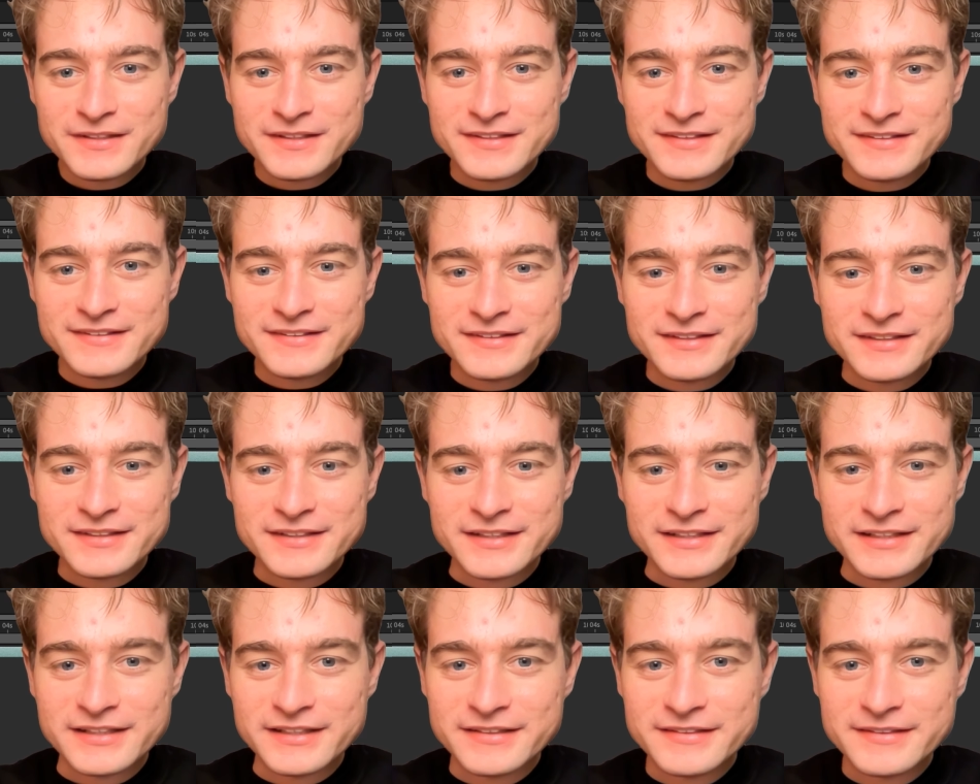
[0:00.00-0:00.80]
Let's
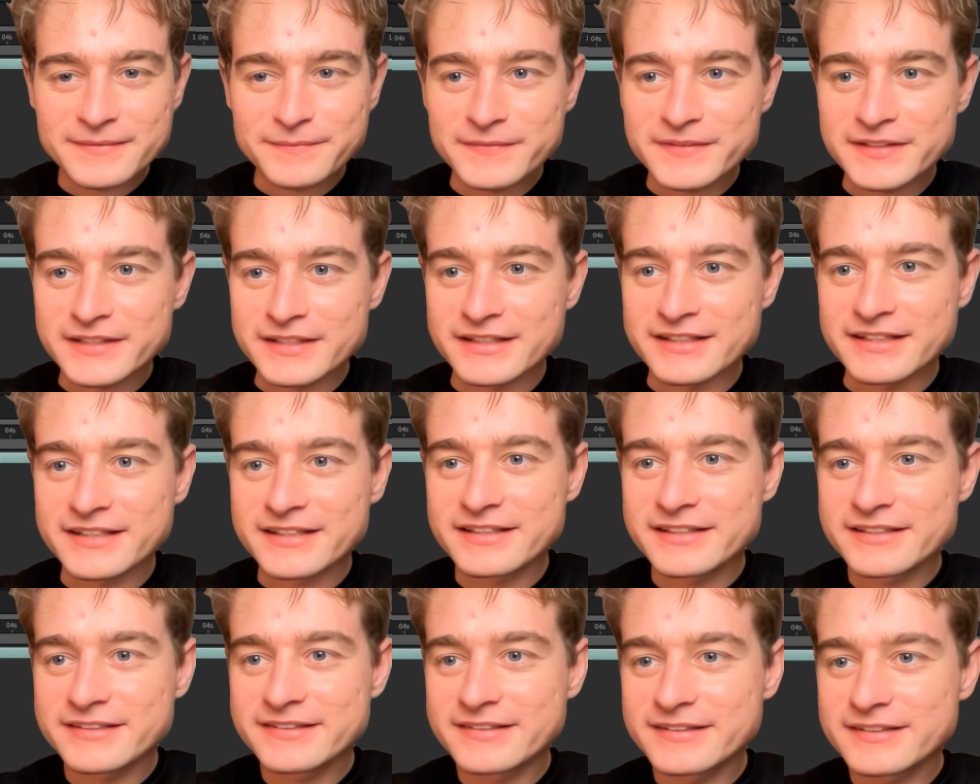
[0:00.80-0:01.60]
say something
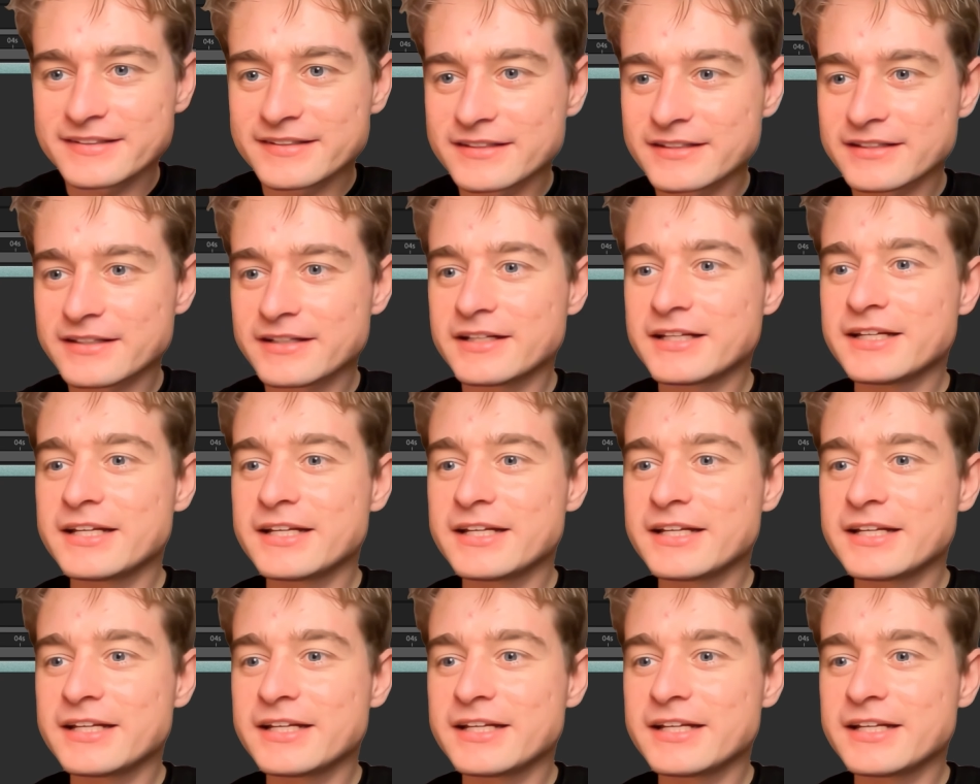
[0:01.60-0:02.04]
like this.